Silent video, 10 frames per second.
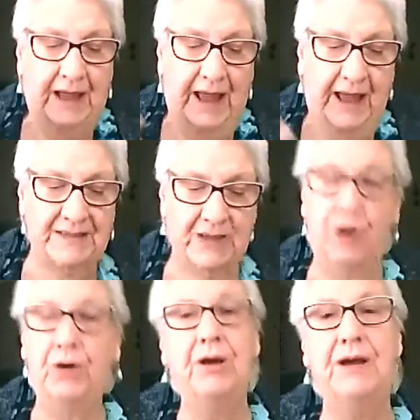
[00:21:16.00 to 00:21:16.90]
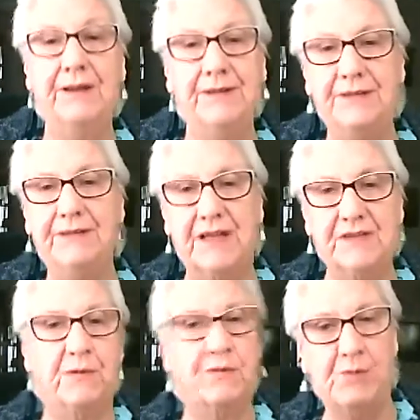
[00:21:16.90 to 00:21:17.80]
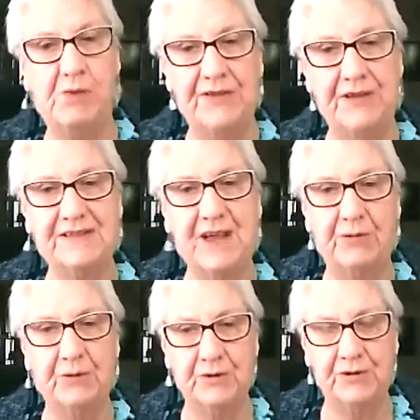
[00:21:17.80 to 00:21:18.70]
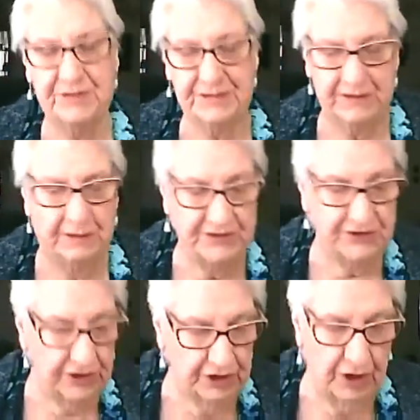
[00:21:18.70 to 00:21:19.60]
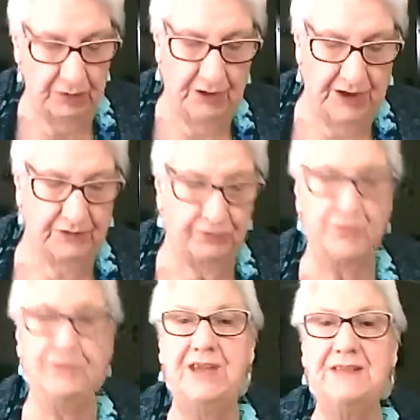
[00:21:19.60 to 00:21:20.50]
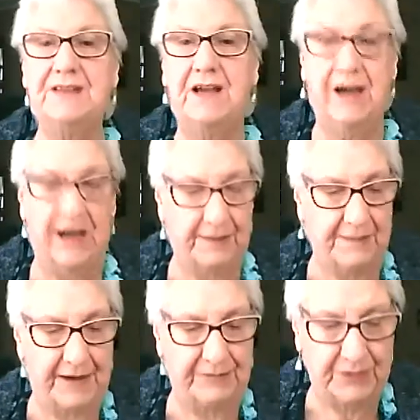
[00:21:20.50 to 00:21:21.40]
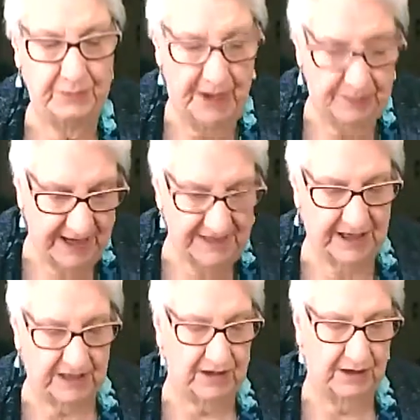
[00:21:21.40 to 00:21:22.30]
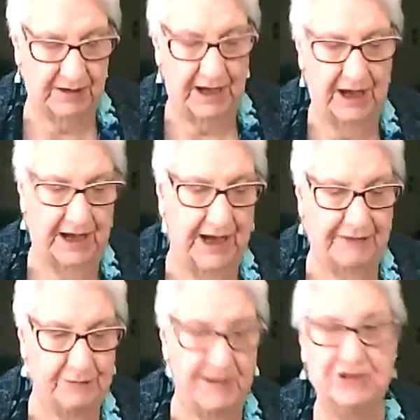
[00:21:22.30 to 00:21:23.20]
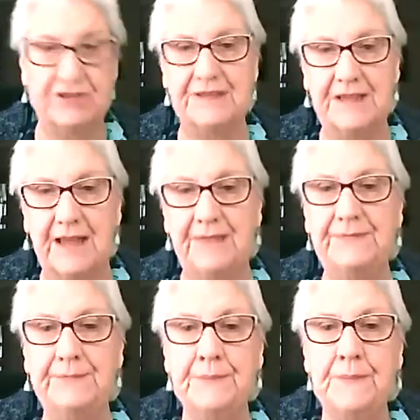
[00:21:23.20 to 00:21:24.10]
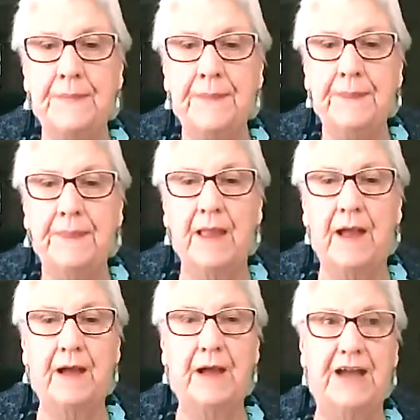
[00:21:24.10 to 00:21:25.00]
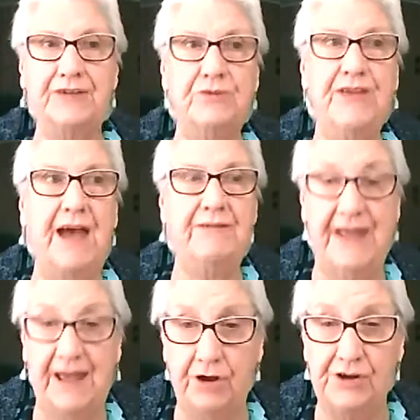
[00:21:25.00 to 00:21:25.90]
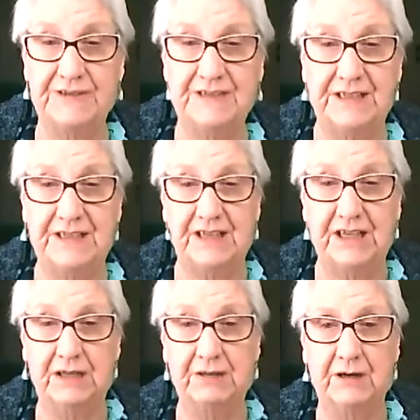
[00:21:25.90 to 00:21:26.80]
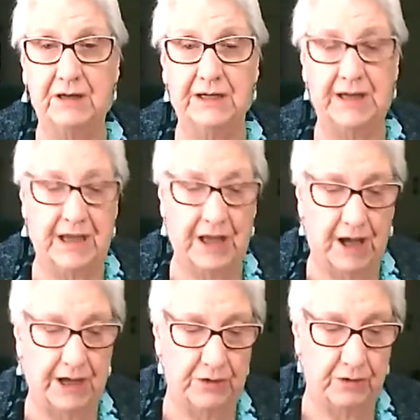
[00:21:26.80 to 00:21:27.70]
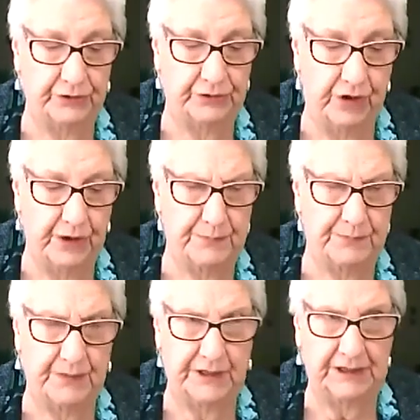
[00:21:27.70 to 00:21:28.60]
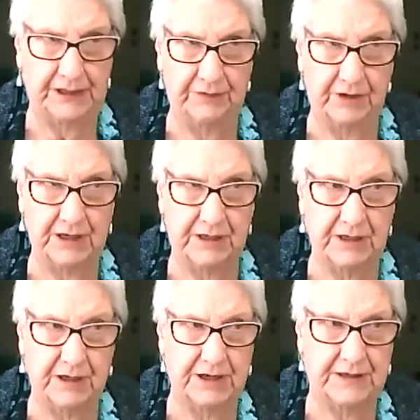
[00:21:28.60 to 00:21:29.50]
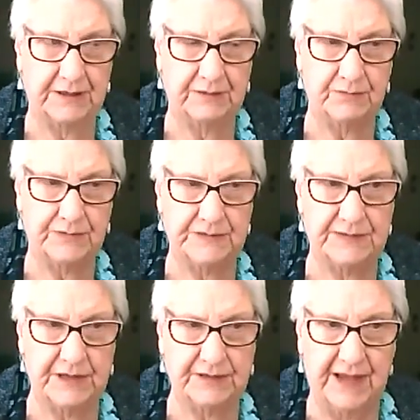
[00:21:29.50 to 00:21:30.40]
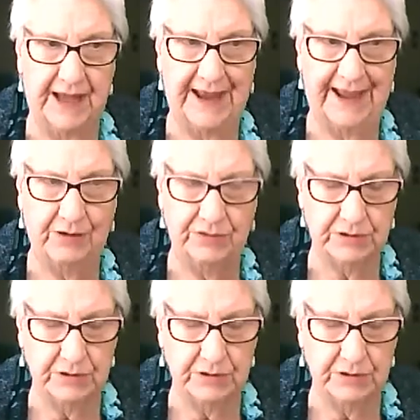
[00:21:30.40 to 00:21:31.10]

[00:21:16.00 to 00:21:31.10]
And so that's what we want. That's how it worked. So I'm just going to go run through these, my basic affirmations again. I do have that on a CD. I believe I can send that out.